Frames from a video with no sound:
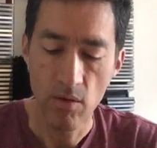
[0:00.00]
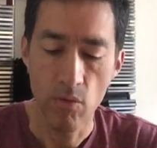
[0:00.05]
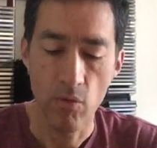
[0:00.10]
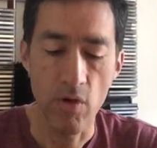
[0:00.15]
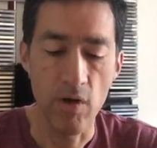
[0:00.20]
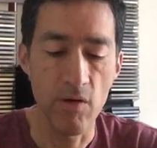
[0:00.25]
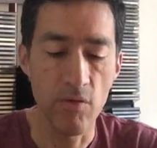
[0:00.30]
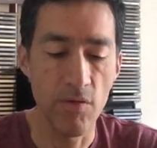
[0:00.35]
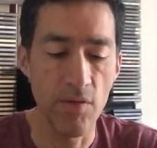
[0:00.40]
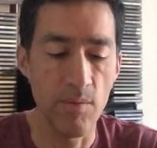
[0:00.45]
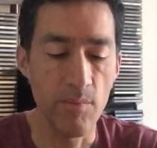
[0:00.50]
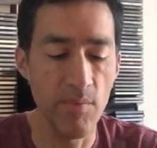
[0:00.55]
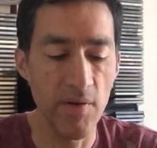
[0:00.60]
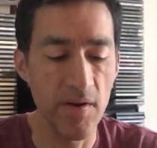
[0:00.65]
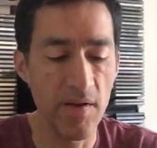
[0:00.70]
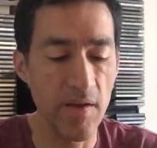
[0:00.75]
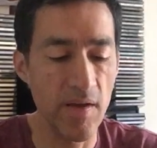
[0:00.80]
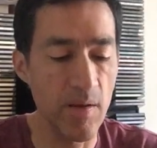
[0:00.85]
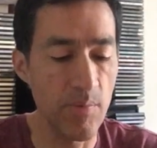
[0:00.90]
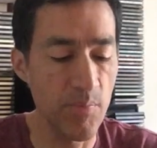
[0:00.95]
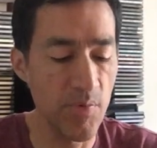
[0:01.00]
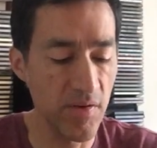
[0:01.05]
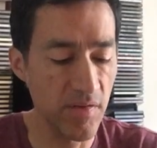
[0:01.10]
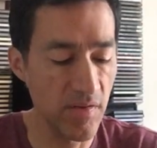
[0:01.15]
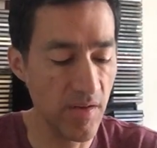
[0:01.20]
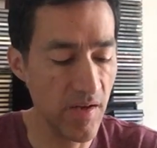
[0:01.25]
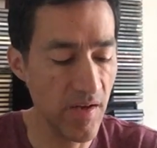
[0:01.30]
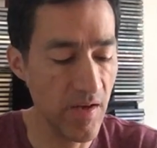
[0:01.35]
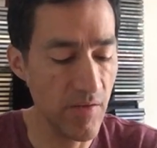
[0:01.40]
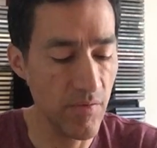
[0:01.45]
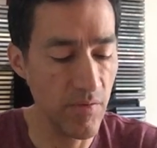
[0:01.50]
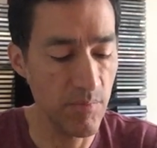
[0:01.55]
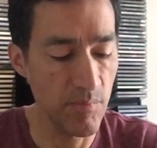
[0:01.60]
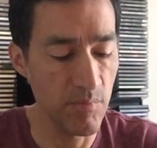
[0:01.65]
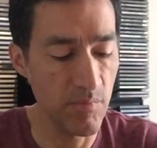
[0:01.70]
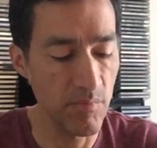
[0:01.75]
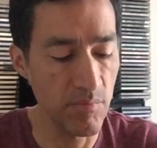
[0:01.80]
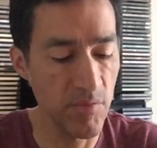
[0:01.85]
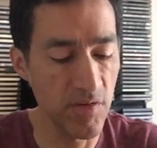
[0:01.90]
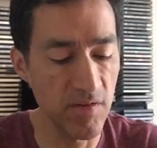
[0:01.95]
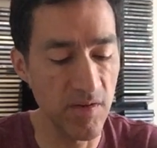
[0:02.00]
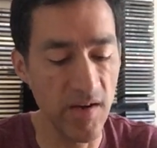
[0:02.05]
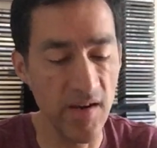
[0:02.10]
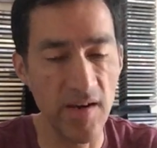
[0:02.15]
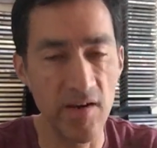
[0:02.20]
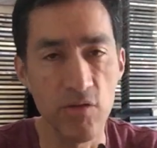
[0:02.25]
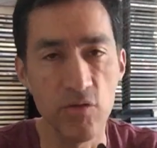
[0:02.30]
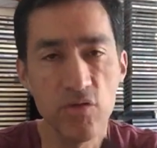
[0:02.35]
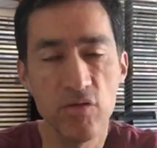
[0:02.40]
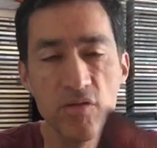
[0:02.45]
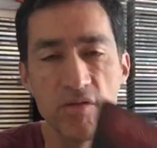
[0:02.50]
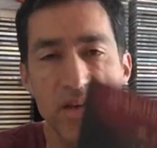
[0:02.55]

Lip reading: One of the many EPs they have, Miscellaneous